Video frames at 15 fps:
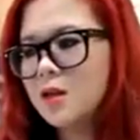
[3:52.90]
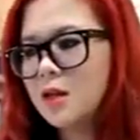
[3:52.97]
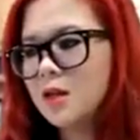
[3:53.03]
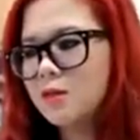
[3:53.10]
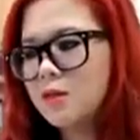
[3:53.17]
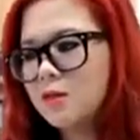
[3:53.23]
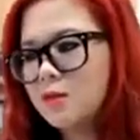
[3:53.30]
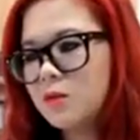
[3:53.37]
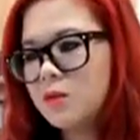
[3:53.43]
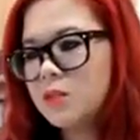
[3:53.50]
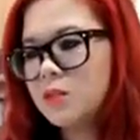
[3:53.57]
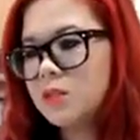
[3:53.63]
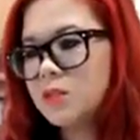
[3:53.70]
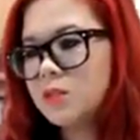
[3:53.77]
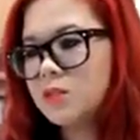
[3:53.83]
I've never really
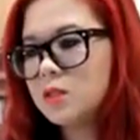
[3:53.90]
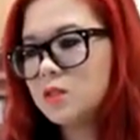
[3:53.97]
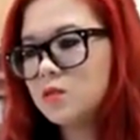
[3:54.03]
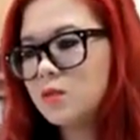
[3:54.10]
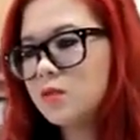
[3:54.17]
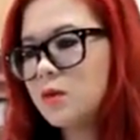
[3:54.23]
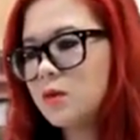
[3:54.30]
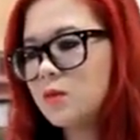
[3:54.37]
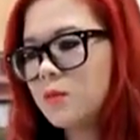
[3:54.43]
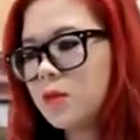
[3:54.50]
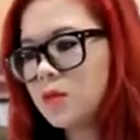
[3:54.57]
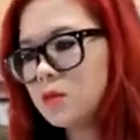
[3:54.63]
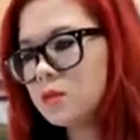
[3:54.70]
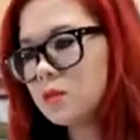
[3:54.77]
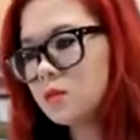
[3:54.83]
seen it done for 5
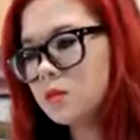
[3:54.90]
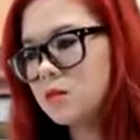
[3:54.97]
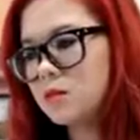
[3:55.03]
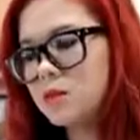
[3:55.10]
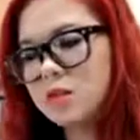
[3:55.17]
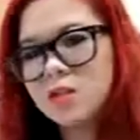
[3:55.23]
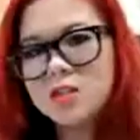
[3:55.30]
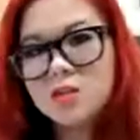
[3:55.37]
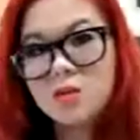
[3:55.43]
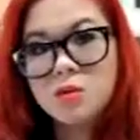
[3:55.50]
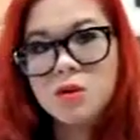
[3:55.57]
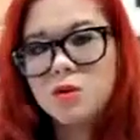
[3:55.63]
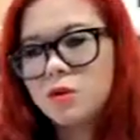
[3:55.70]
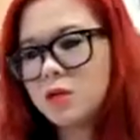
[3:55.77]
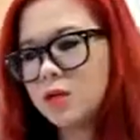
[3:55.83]
minutes. Usually it's like
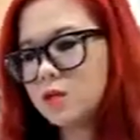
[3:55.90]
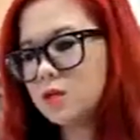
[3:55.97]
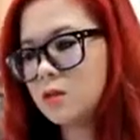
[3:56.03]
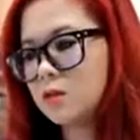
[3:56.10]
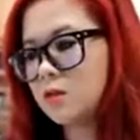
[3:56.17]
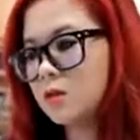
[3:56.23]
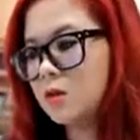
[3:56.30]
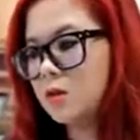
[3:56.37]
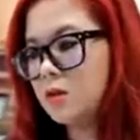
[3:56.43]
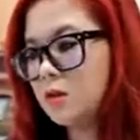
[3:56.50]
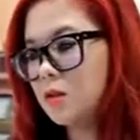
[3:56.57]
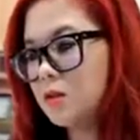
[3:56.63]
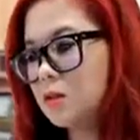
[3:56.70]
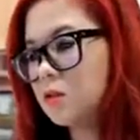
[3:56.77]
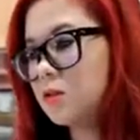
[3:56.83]
really quick. So
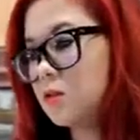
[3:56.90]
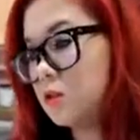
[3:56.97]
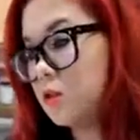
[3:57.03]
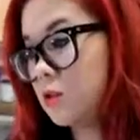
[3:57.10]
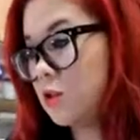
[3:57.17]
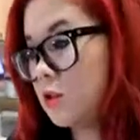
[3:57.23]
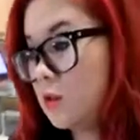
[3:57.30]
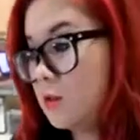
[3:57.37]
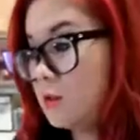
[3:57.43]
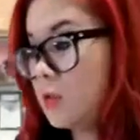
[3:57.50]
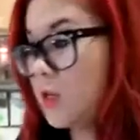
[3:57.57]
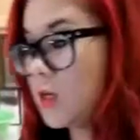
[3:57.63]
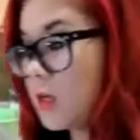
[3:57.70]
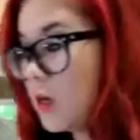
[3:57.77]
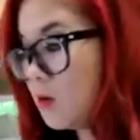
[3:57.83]
let's
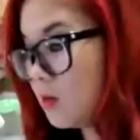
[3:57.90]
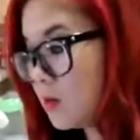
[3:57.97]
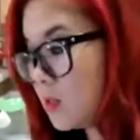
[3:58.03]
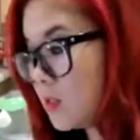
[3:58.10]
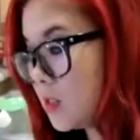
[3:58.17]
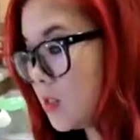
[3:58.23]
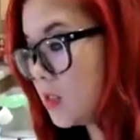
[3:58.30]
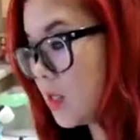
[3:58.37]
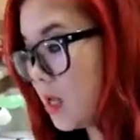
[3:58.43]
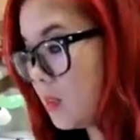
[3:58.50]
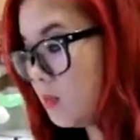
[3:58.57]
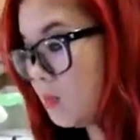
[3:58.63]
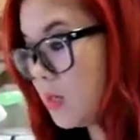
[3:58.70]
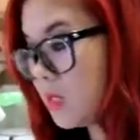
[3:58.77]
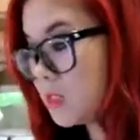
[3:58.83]
check it out, because it says add
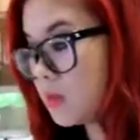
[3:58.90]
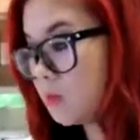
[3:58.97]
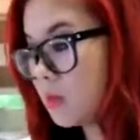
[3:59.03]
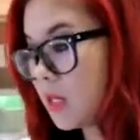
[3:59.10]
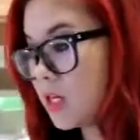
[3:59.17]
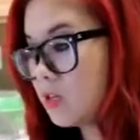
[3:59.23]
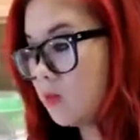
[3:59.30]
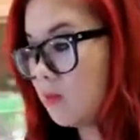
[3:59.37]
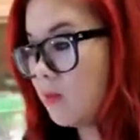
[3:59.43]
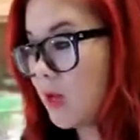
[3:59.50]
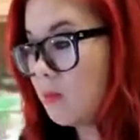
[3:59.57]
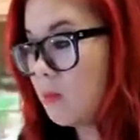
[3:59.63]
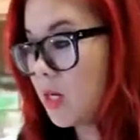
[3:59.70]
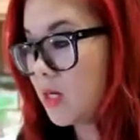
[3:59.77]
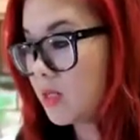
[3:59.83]
the beans and blanch for
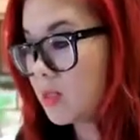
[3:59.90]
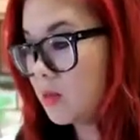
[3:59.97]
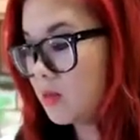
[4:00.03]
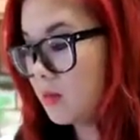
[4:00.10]
5 minutes.